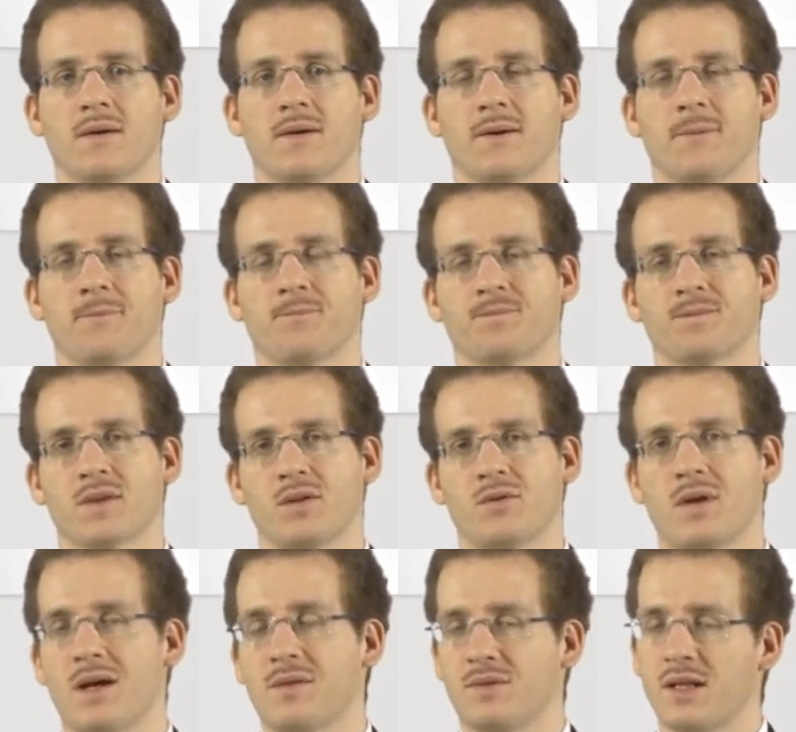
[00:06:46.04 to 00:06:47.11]

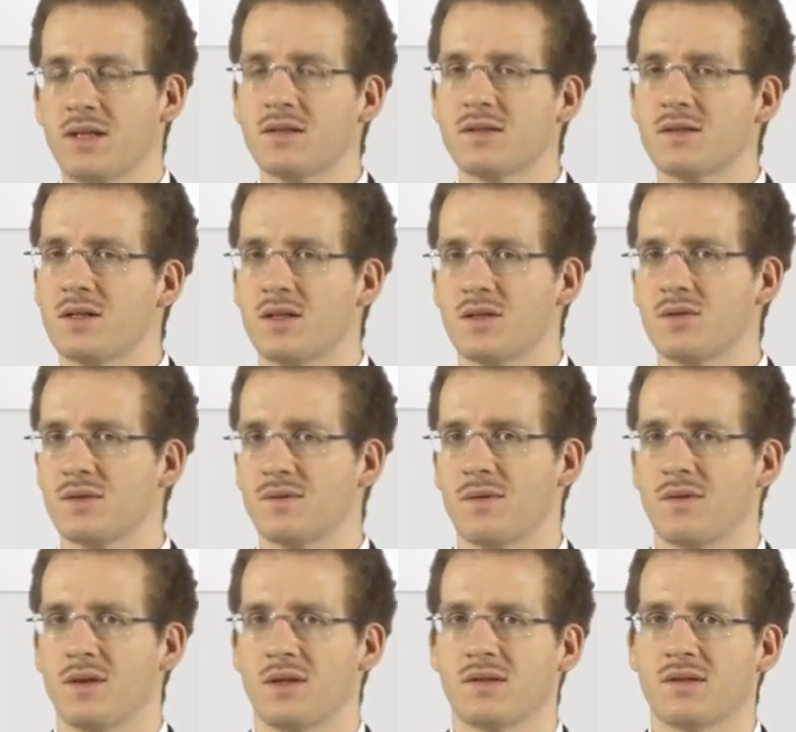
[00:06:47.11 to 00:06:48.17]
You have latency issues
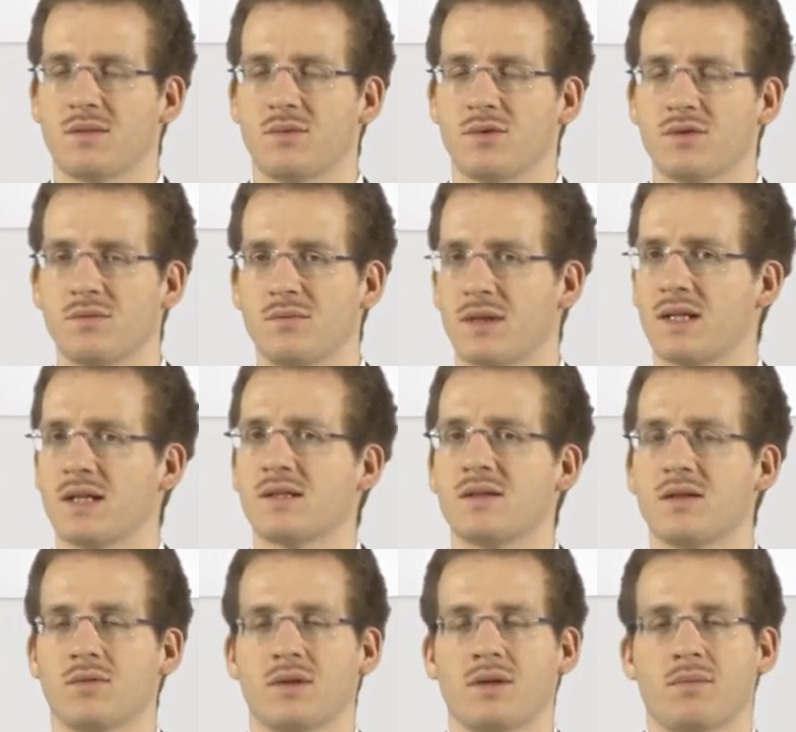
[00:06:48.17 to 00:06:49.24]
with the distribution, but that's
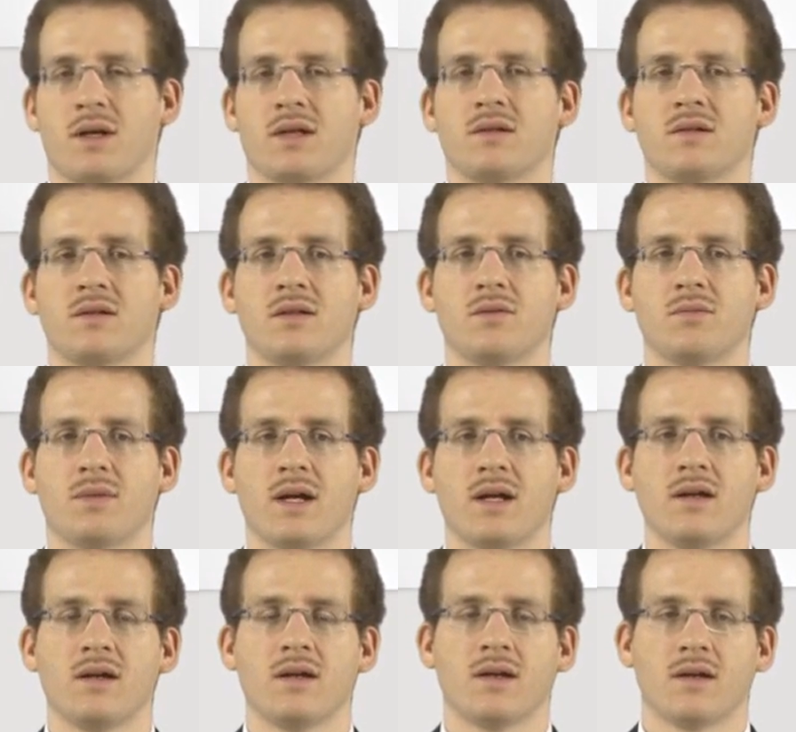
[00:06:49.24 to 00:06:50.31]
the only penalty you
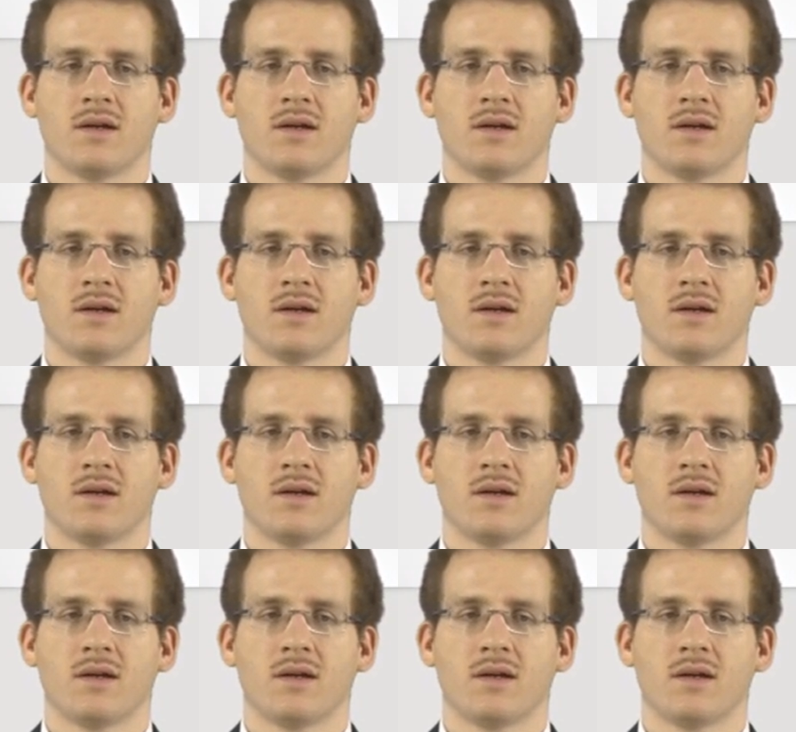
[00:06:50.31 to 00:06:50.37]
pay.